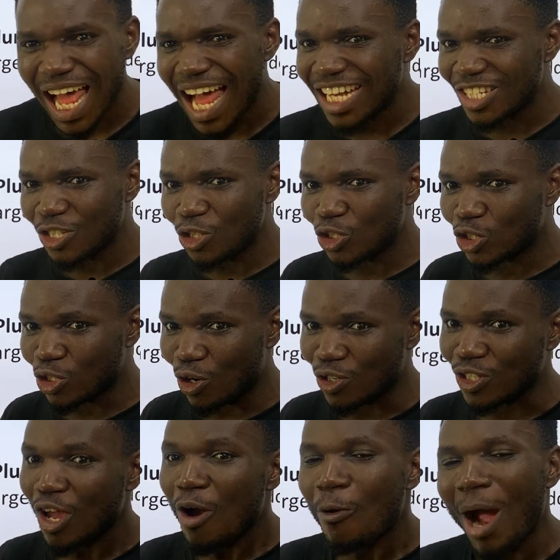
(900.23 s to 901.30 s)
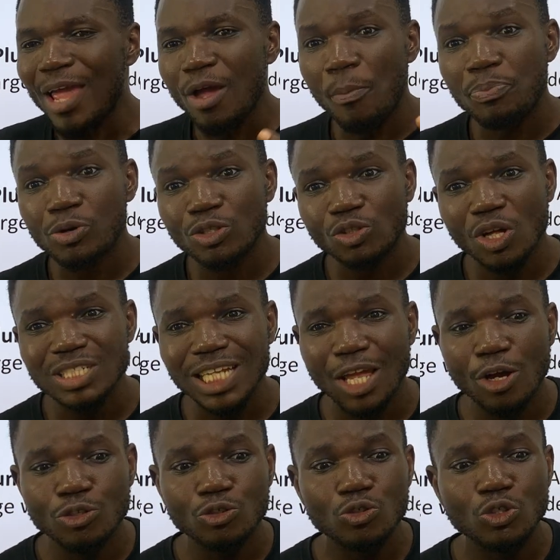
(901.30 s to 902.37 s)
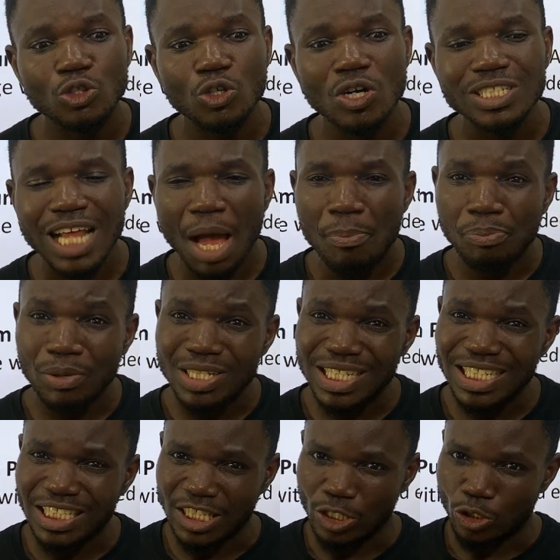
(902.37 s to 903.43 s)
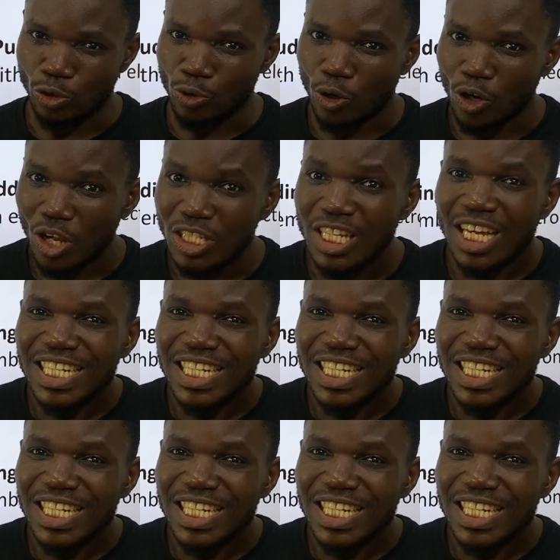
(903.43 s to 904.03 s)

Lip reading: and neutrons. While your protons and your neutrons are present in the nucleus,